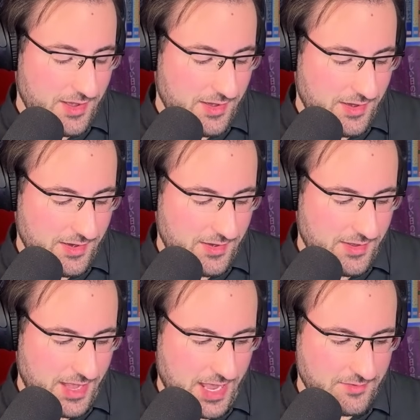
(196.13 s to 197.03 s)

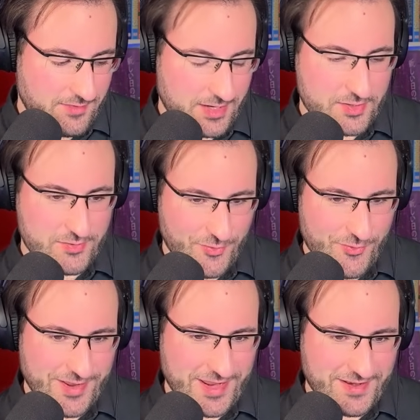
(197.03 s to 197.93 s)
and like
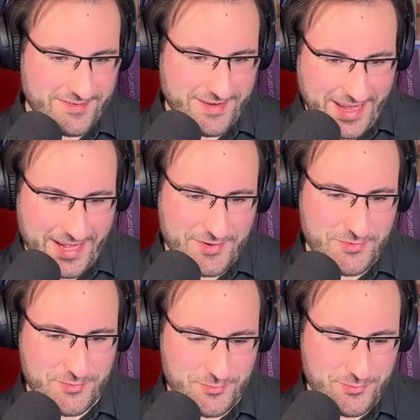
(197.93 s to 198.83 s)
turning it
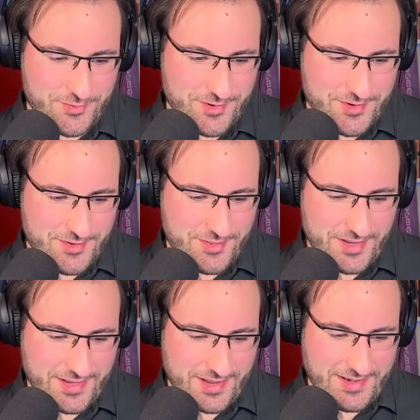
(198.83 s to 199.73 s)
into
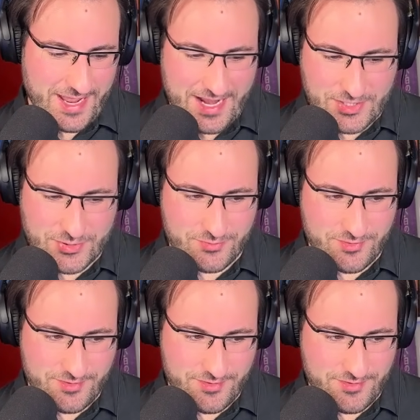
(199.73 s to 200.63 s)
like an
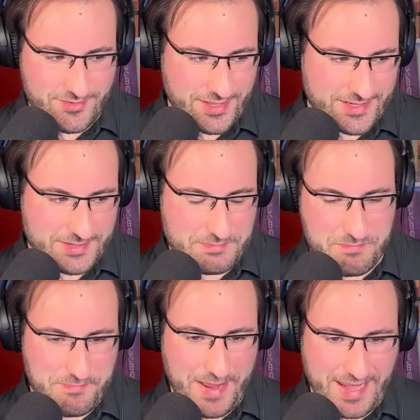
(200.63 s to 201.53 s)
actual like
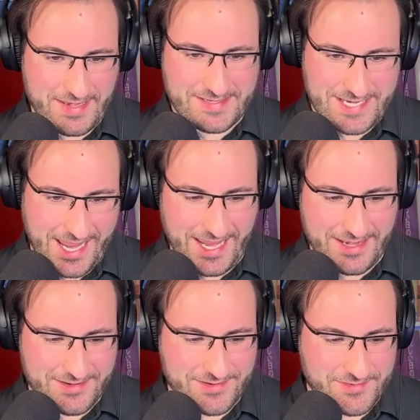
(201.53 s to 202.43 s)

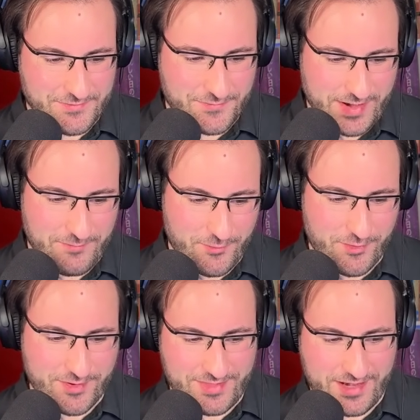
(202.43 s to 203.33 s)
maintained
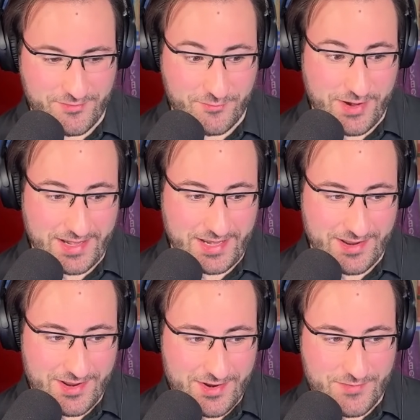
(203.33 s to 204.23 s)
framework that is
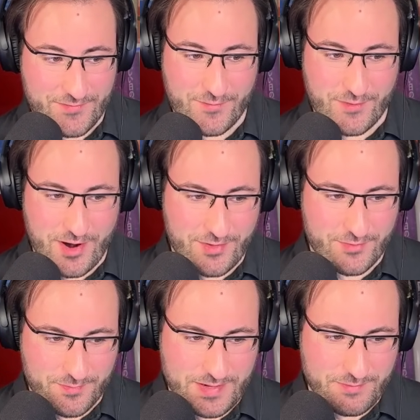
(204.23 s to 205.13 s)
ready for
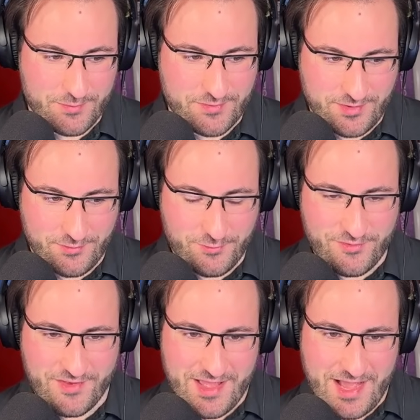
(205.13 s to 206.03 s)
other people to
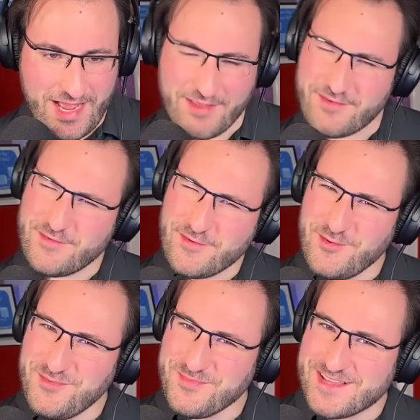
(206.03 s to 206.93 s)
use. I
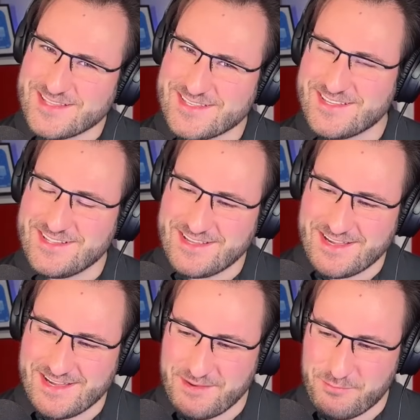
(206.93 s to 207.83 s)
assume that's
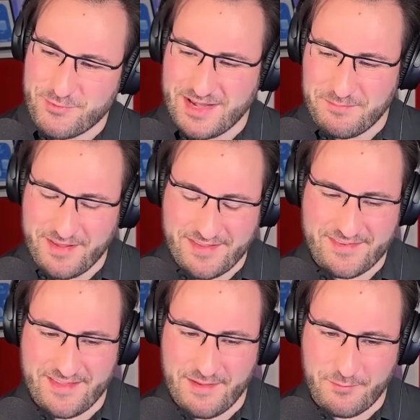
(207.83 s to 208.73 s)
still a pretty big
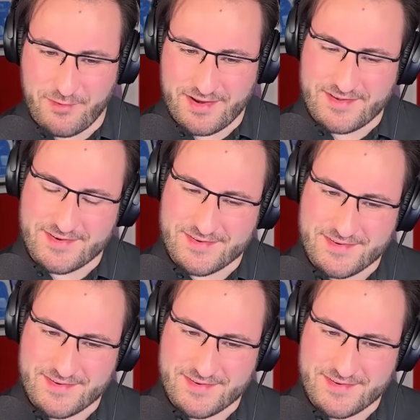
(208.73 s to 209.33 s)
step, right?